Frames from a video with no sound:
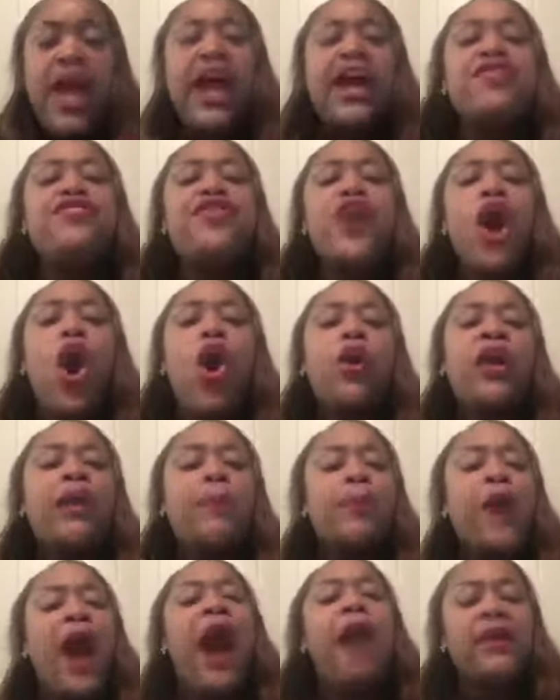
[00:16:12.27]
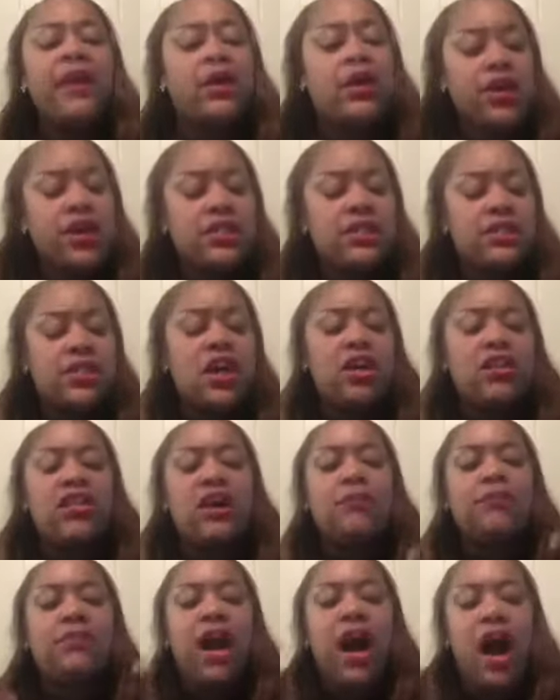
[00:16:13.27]
And though he probably could have took
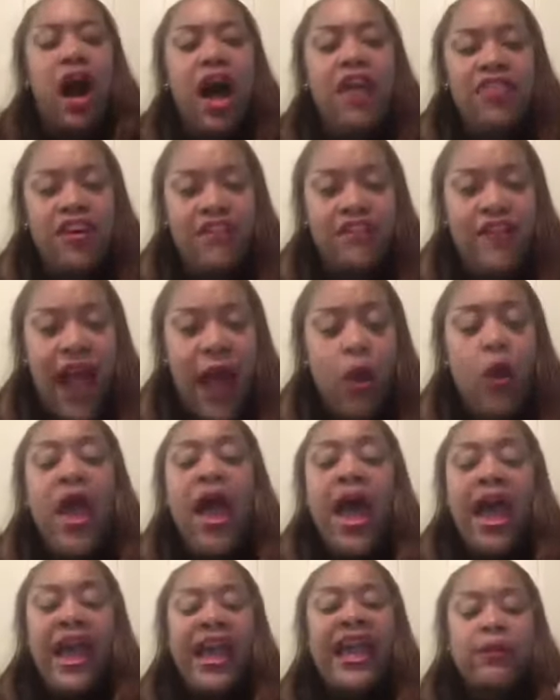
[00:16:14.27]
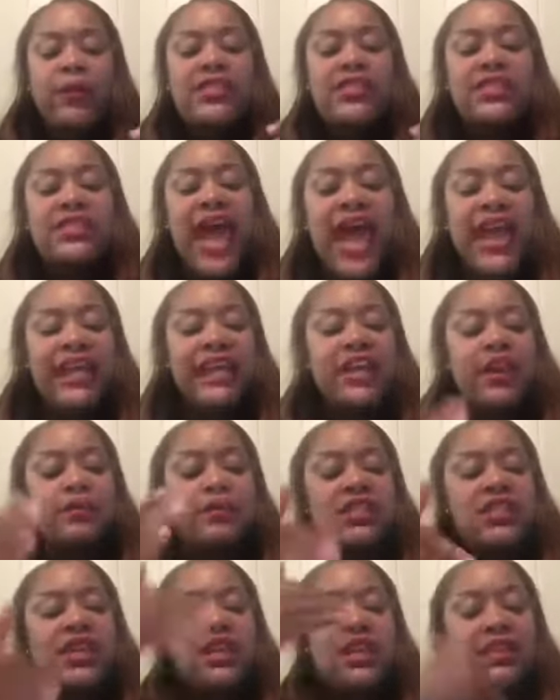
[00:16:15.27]
them the other route, he was taking them
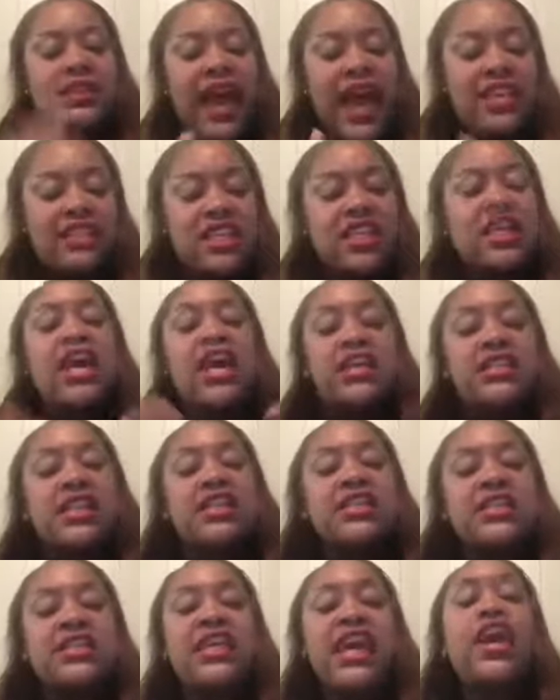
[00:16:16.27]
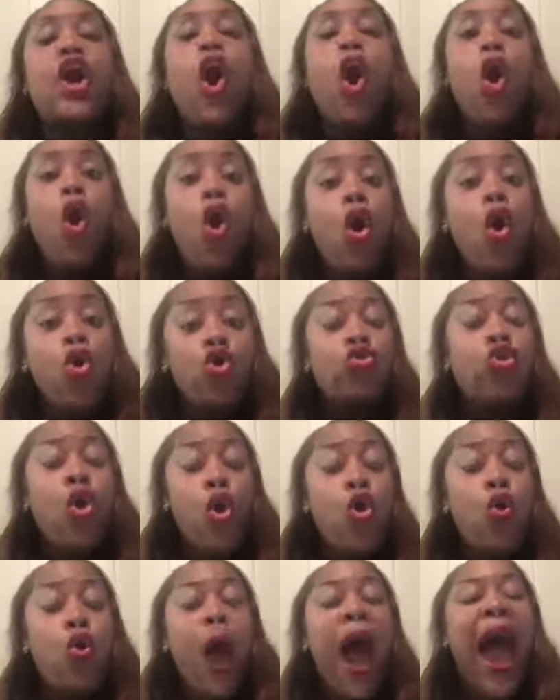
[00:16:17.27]
to the desert to see who,
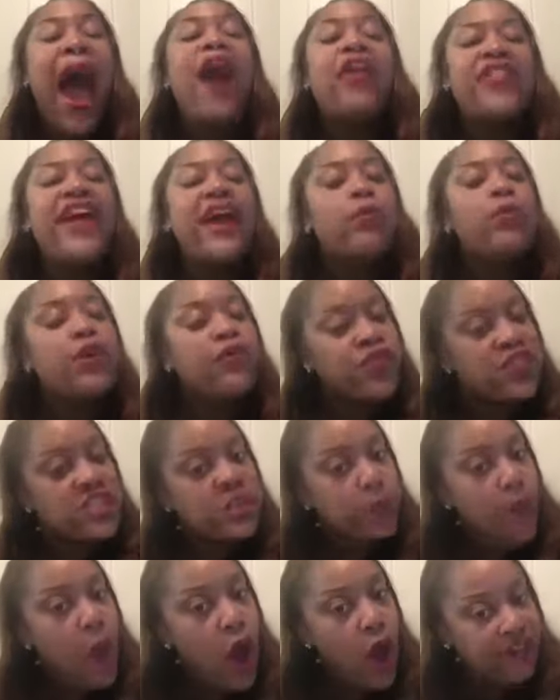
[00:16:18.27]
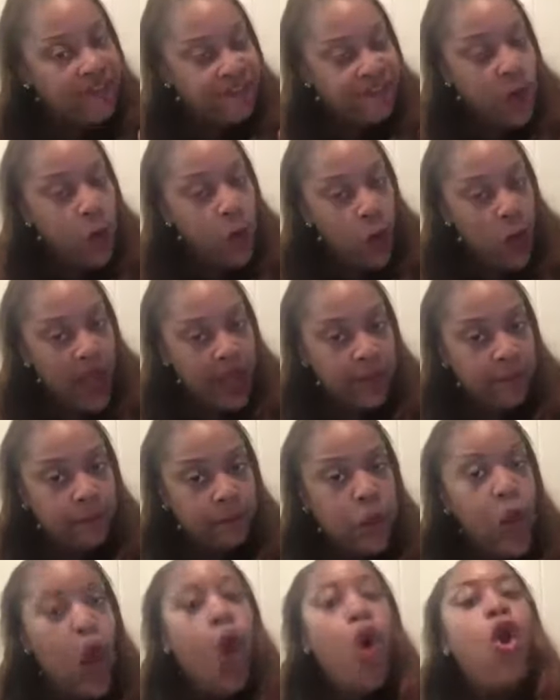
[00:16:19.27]
who, how they would respond for one,
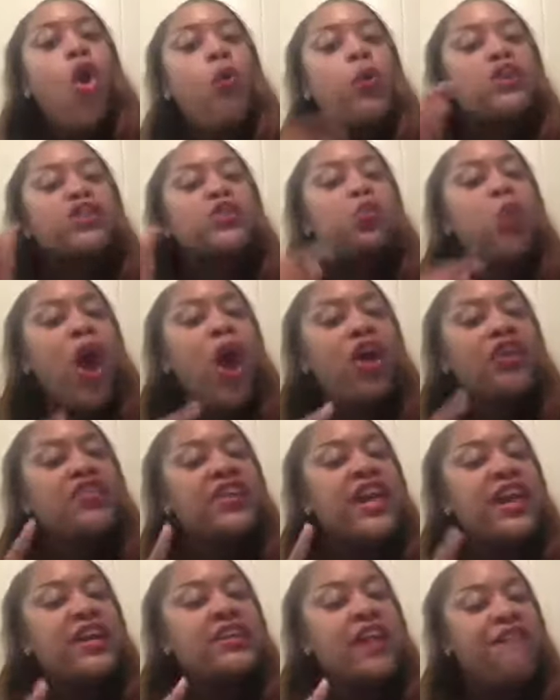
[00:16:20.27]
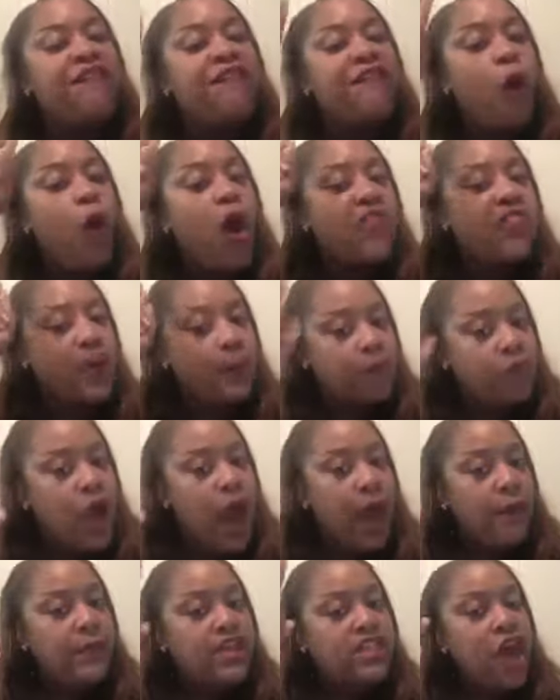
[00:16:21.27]
who was worthy enough for the
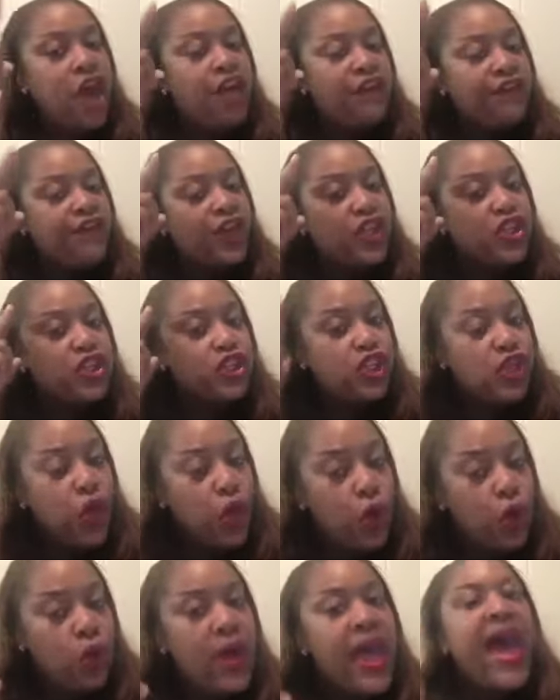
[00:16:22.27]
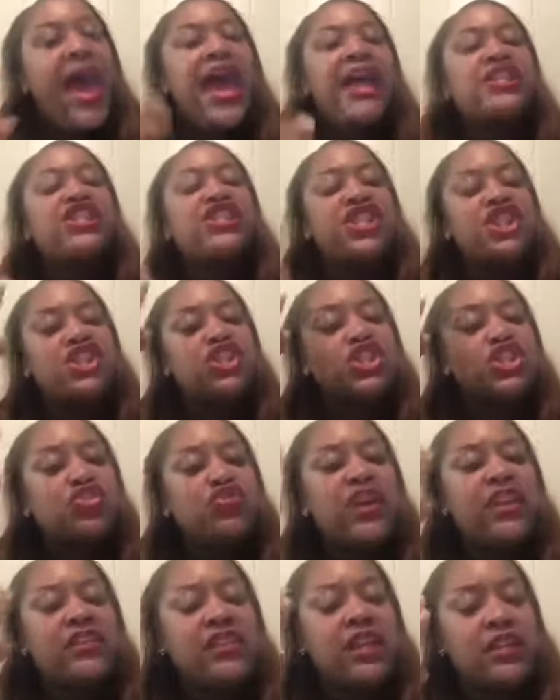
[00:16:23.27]
promise for two, and to
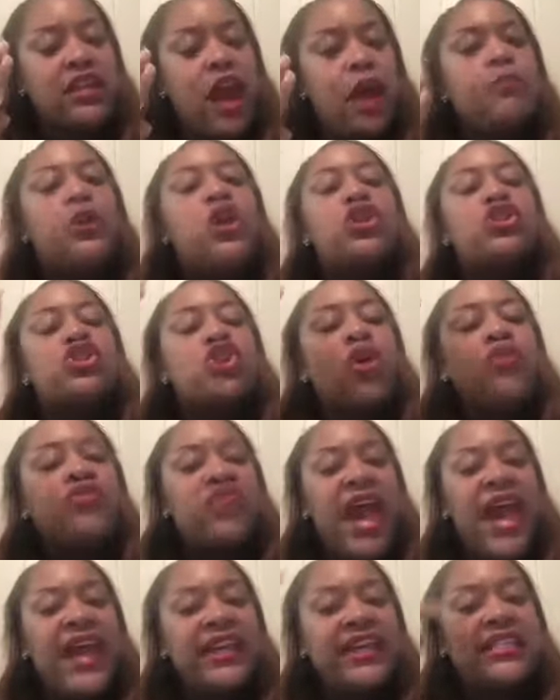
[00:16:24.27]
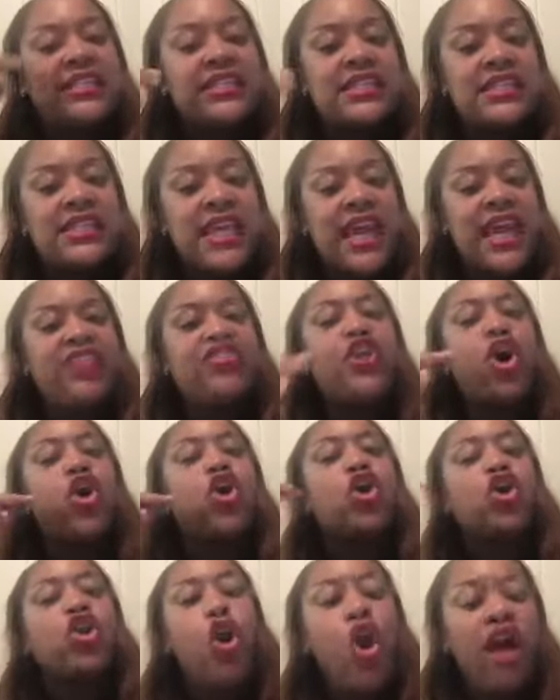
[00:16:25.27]
strengthen them so they can see the
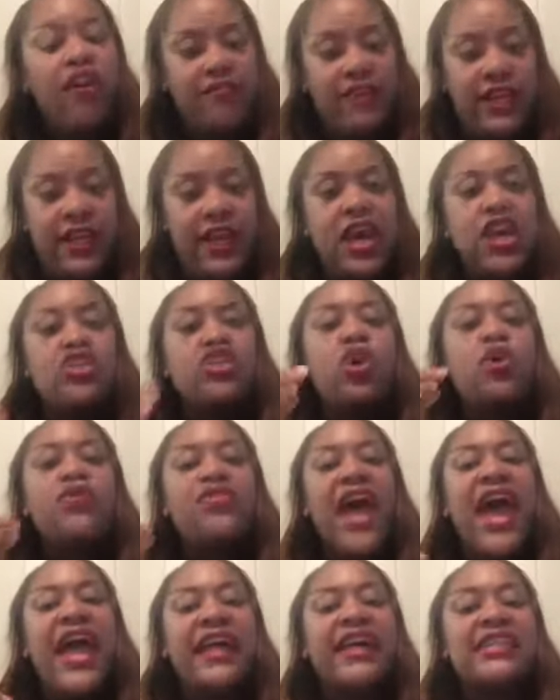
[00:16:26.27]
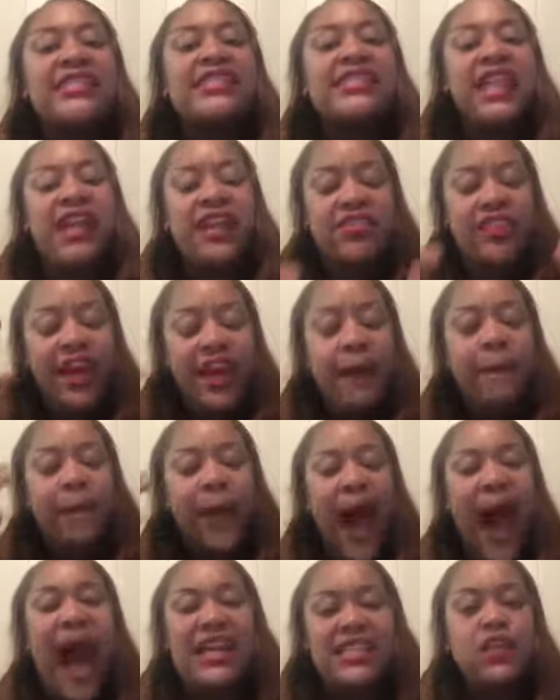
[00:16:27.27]
glory, so they can see the
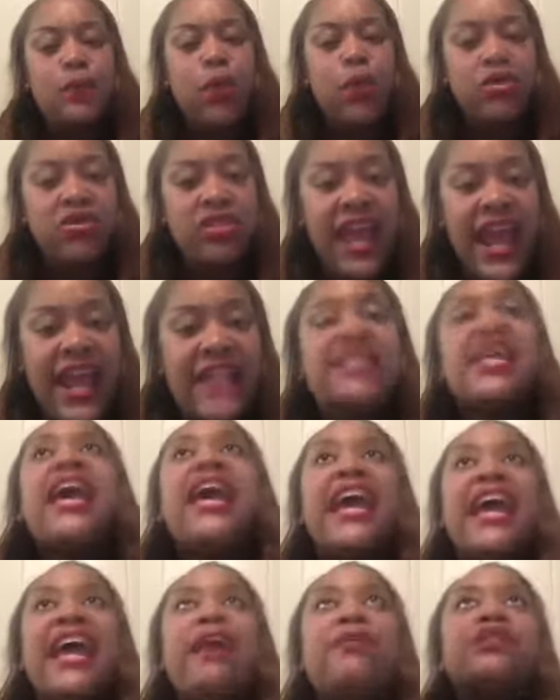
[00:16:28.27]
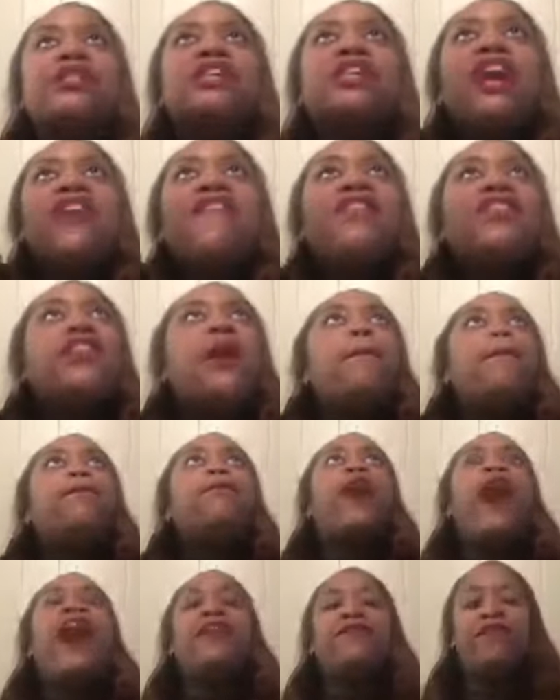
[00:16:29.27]
impossible things. He was giving them
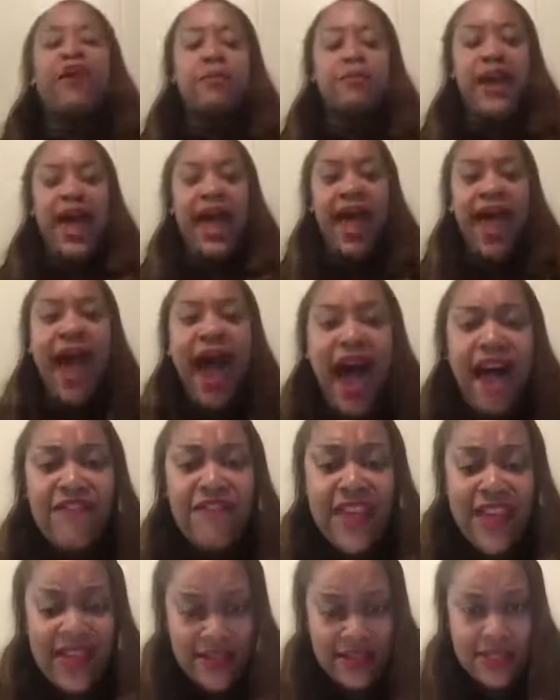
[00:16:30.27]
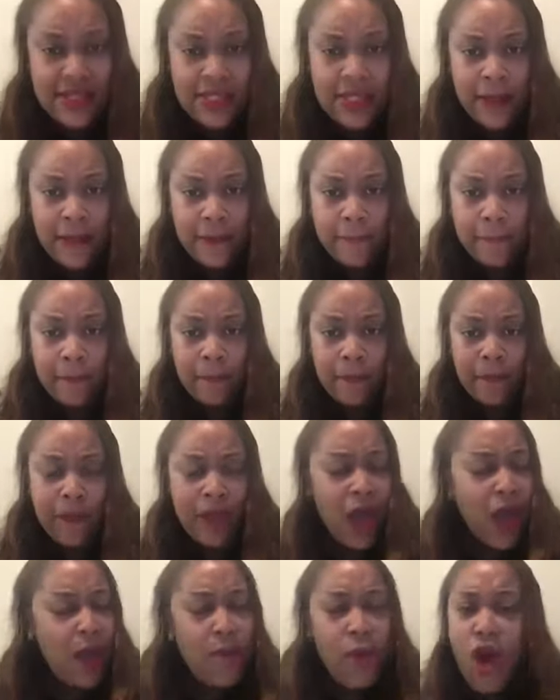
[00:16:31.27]
bread from the heavens.
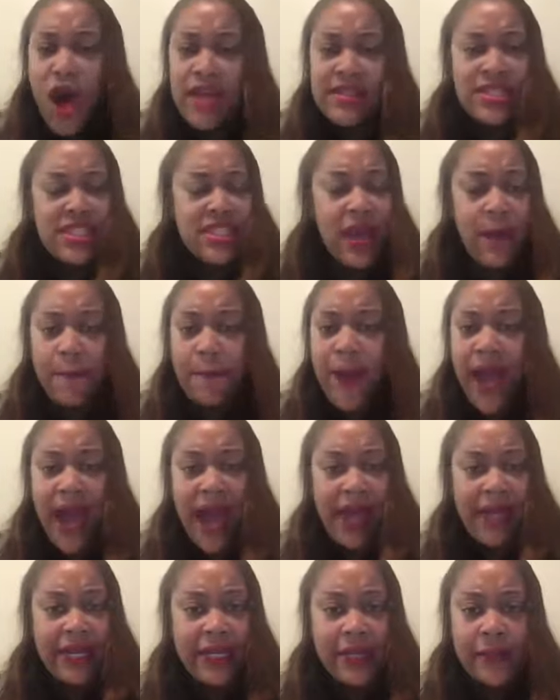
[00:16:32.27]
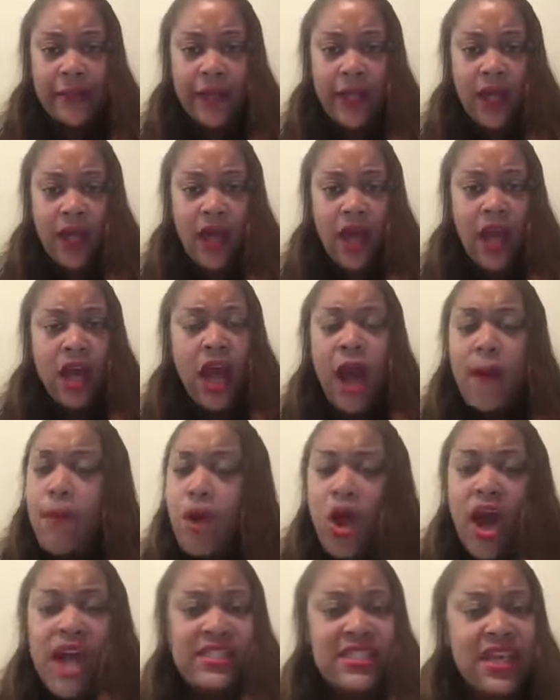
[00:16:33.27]
Come on, somebody. Come
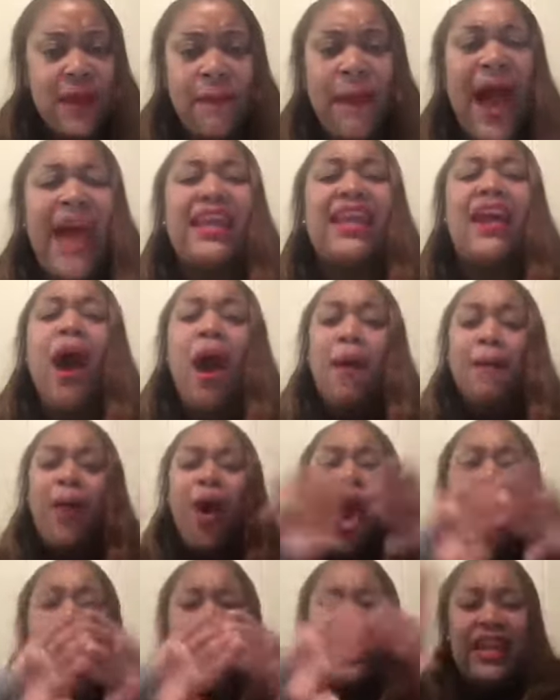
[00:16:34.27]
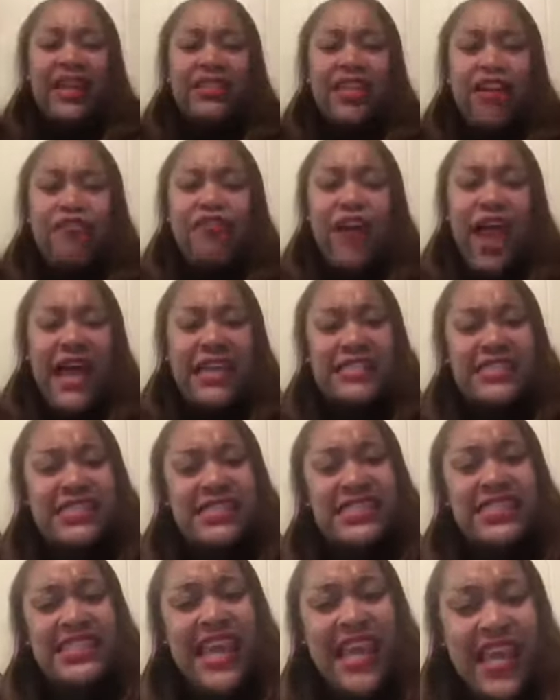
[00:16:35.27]
on, somebody, parting the Red
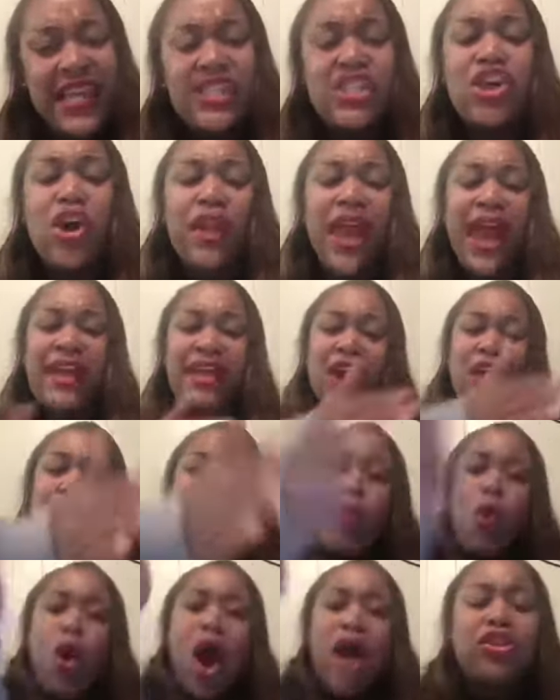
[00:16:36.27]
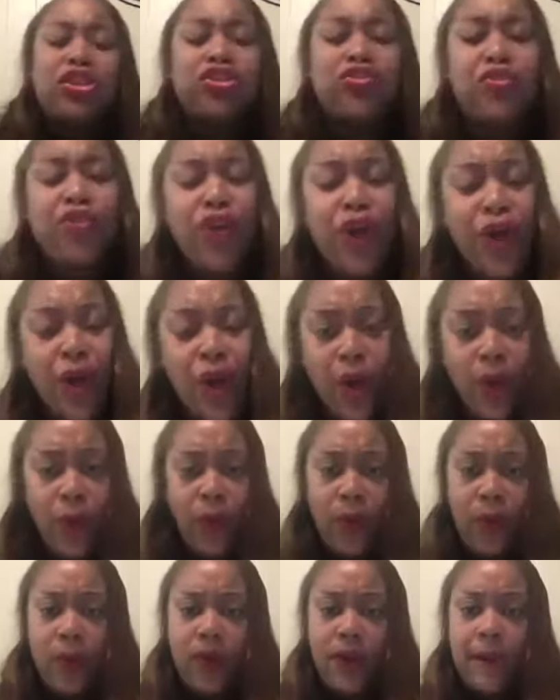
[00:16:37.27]
Sea so they can walk
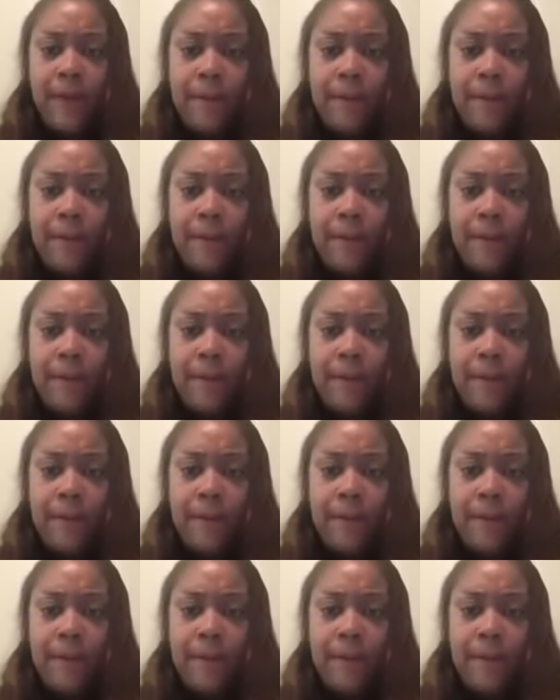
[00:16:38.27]
through.